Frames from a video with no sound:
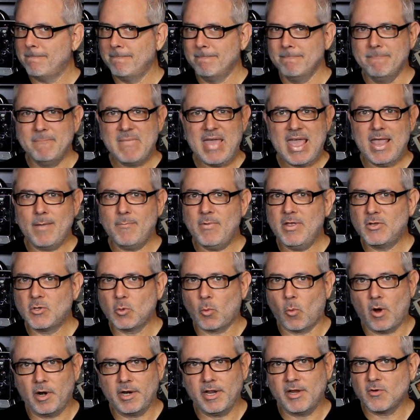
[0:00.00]
maybe
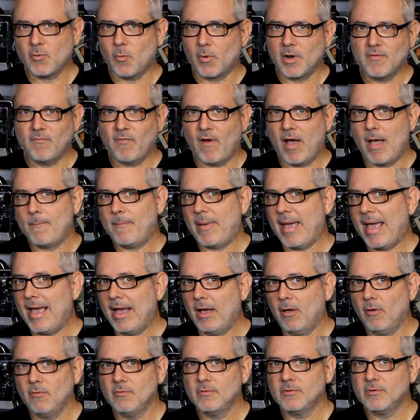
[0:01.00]
20, 25
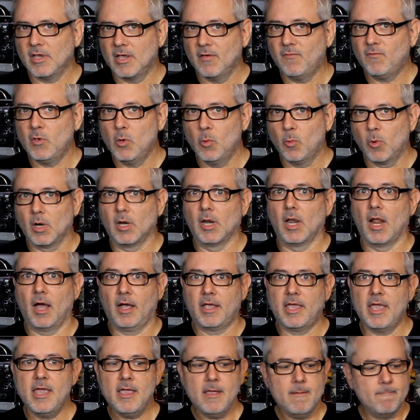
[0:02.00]
pounds if you were
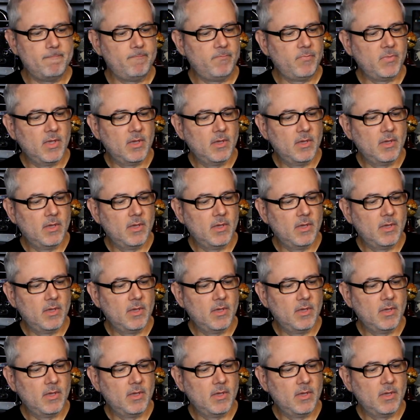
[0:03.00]
lucky.